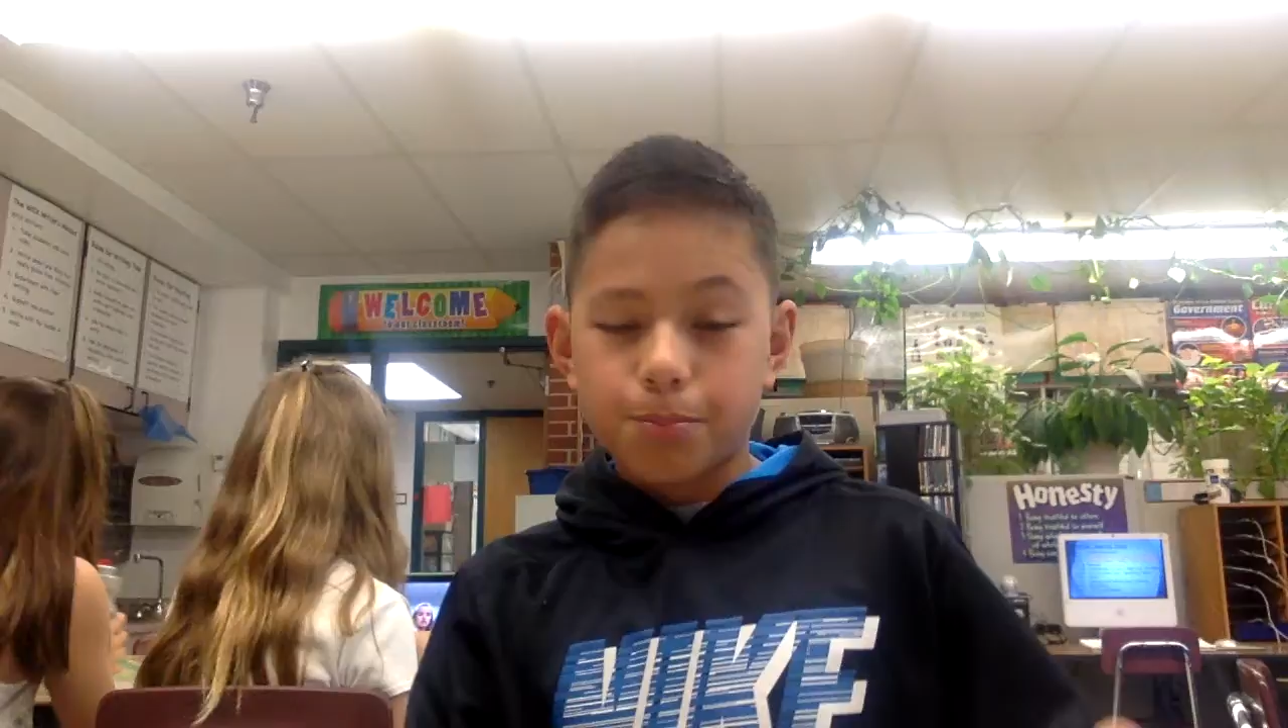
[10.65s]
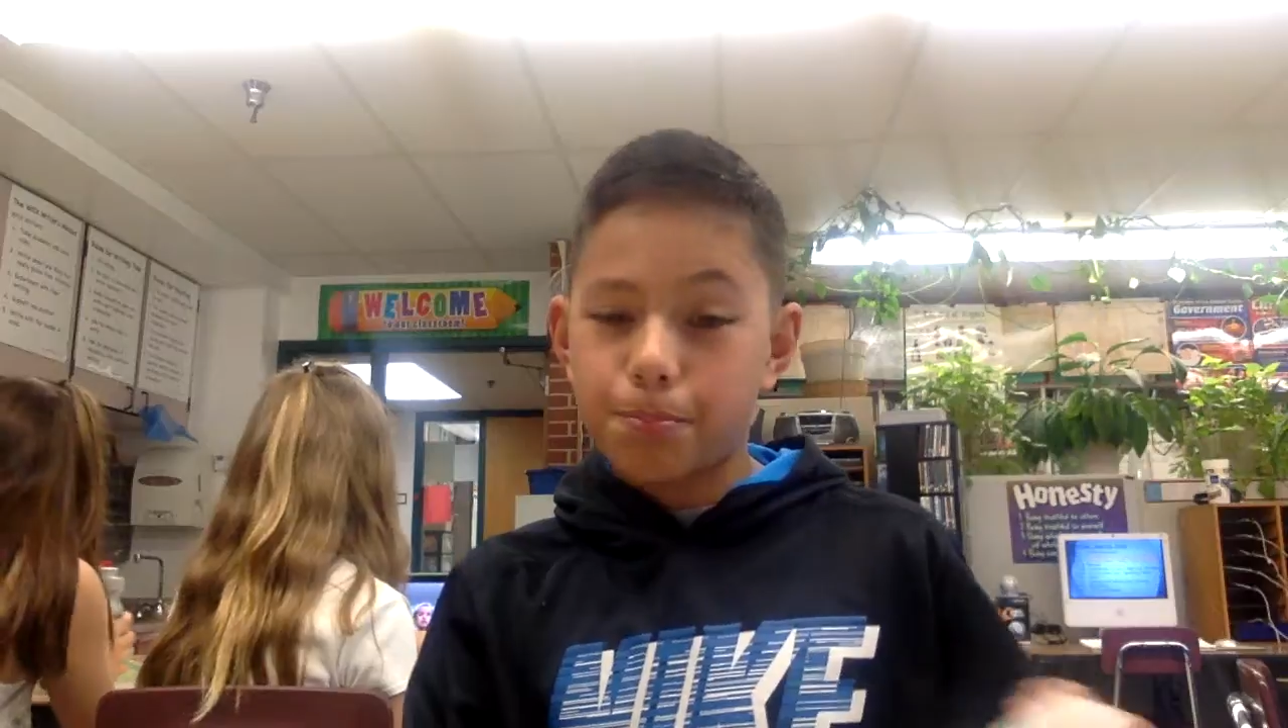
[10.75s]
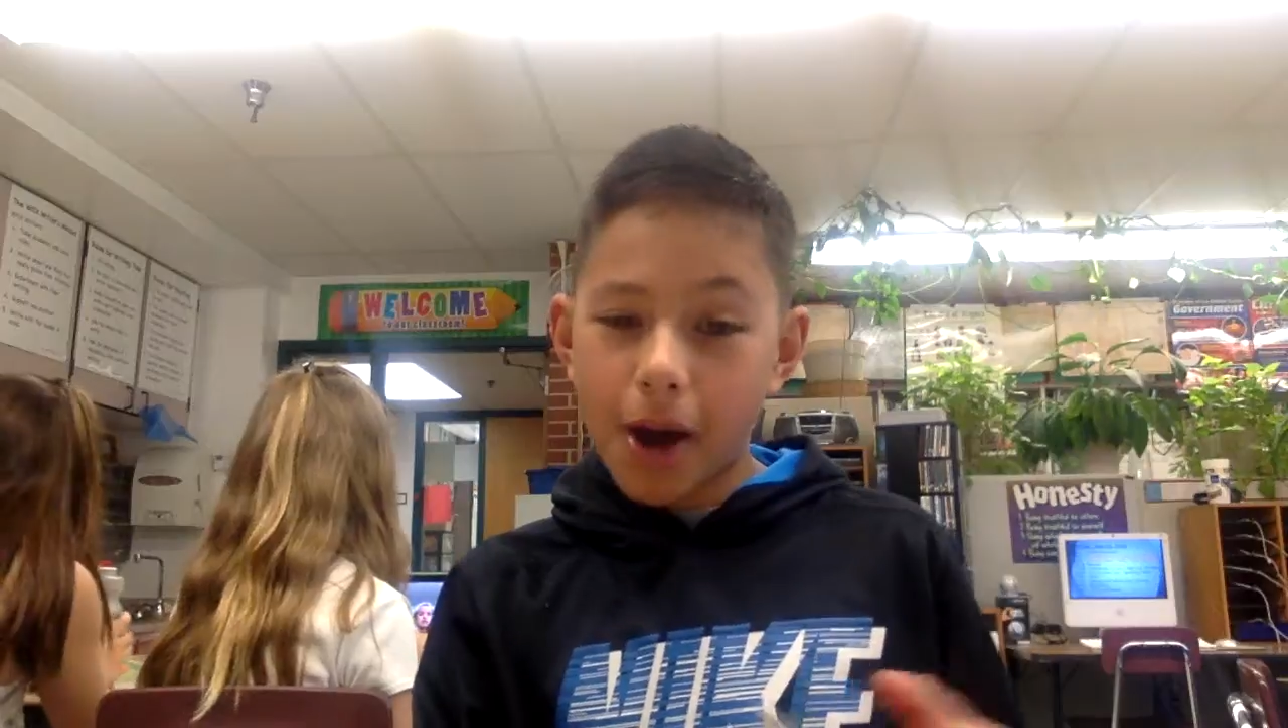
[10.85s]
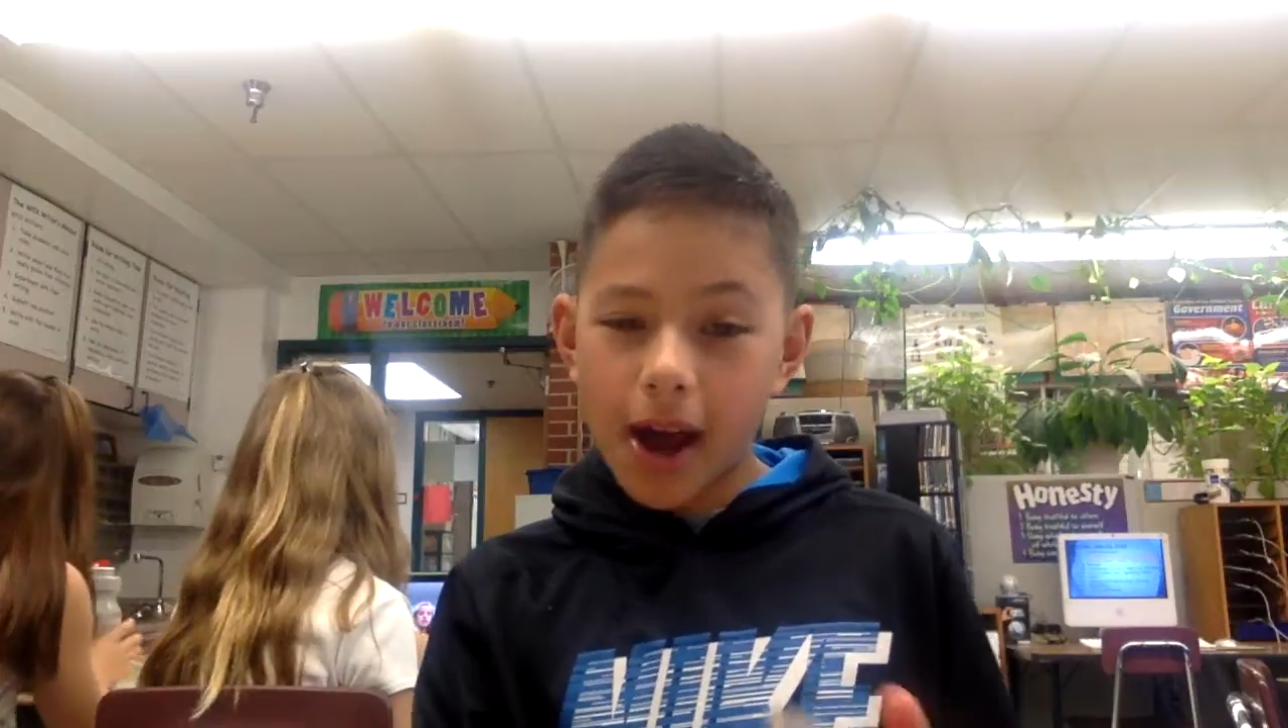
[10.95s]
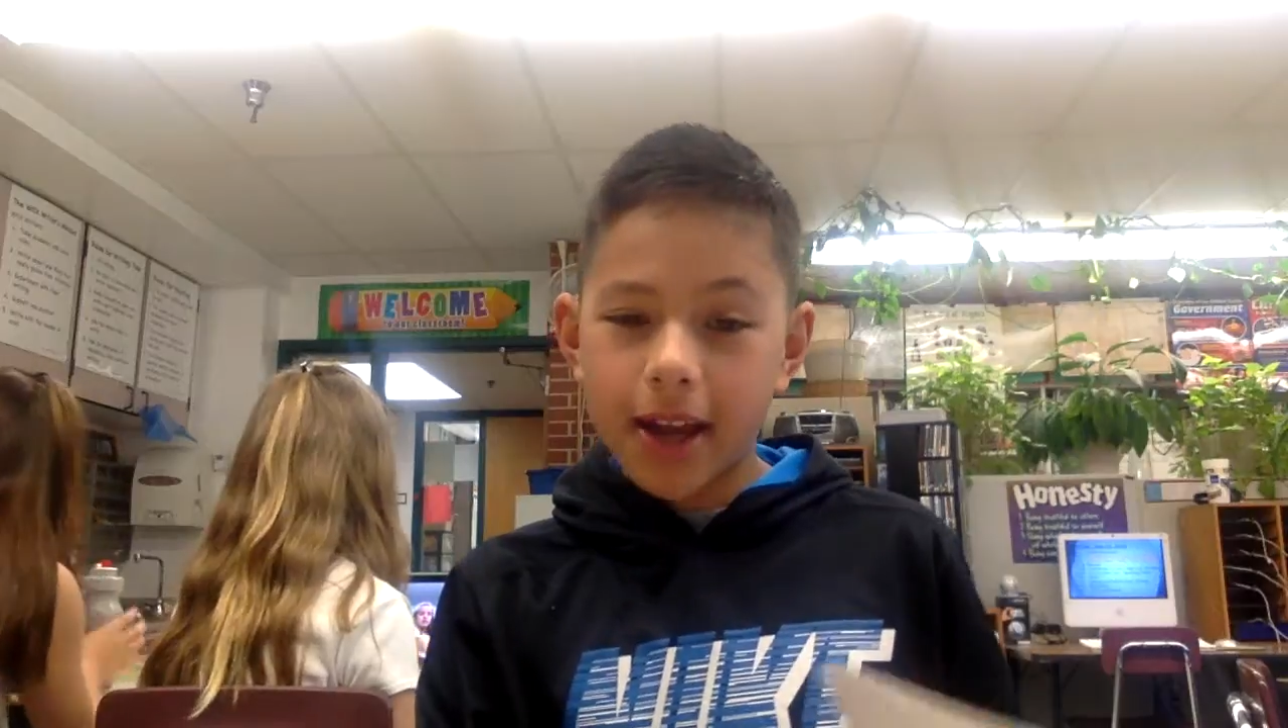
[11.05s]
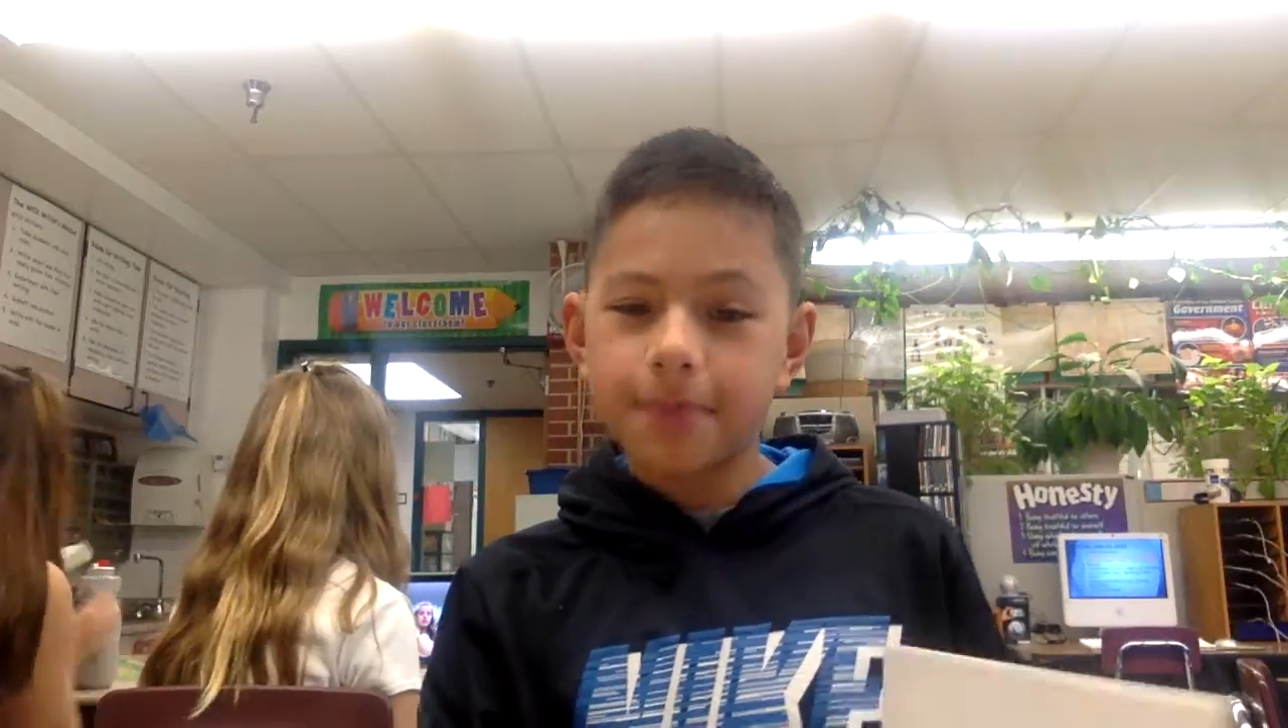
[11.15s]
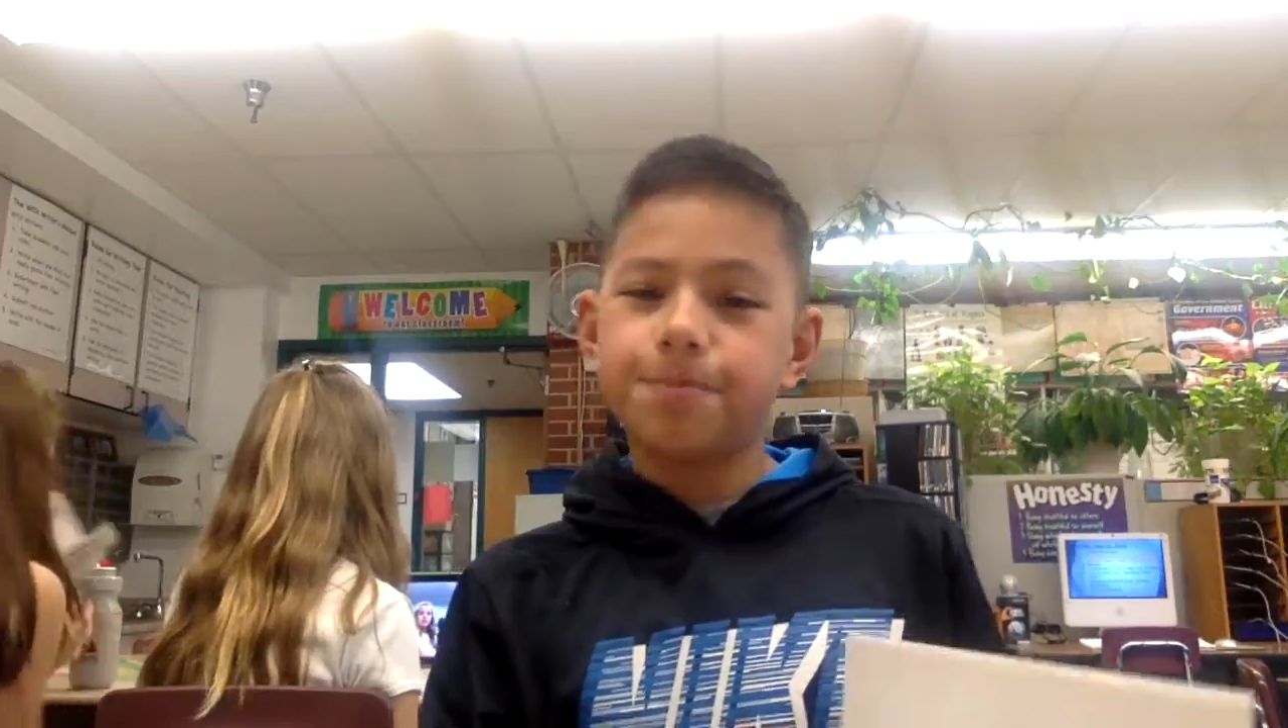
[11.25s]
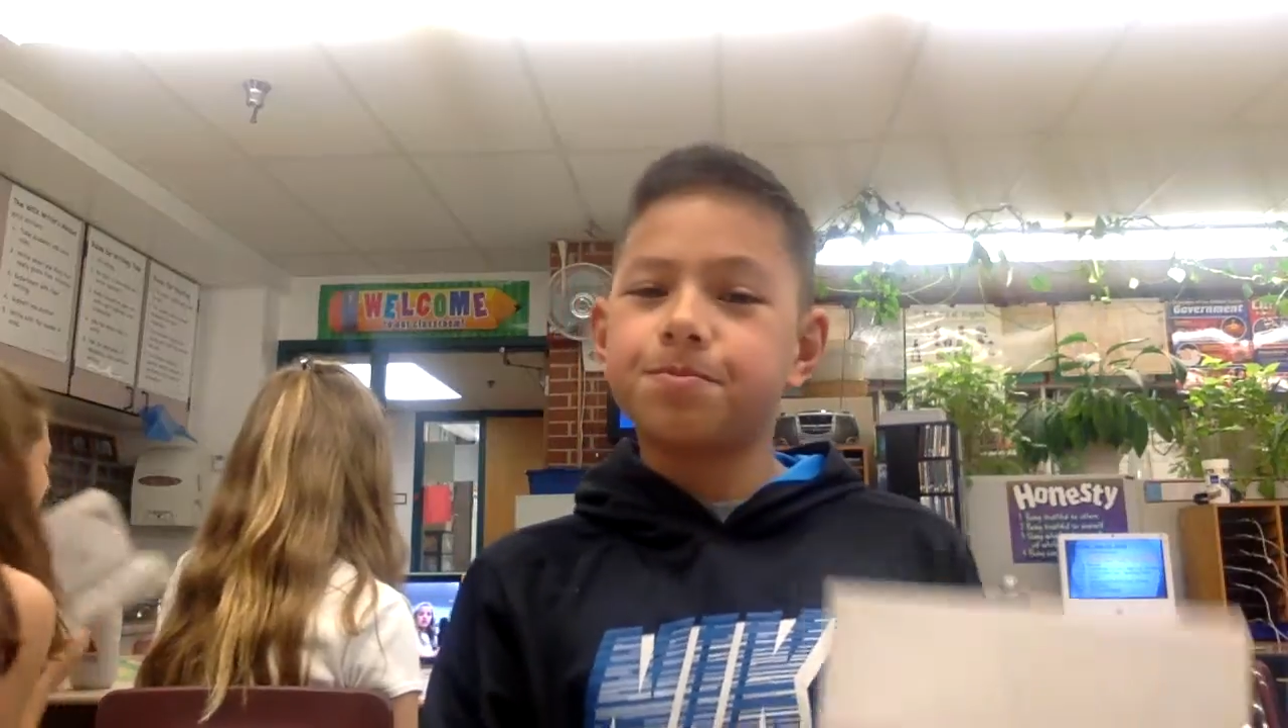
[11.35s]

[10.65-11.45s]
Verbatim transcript: but